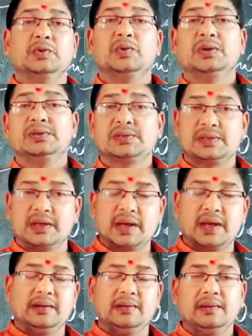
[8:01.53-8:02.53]
Jhandu has
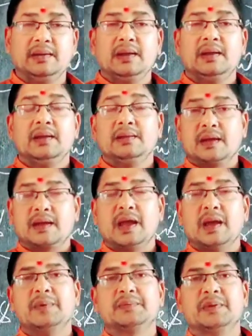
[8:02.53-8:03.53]
taken the
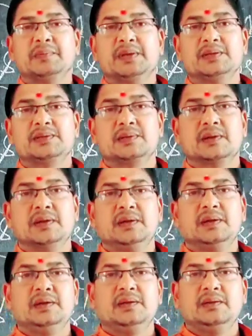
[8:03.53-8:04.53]
cap of the minister,
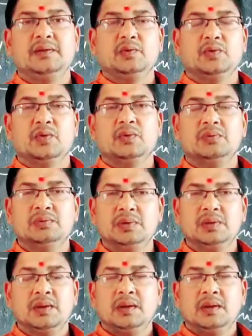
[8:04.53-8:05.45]
he, you know,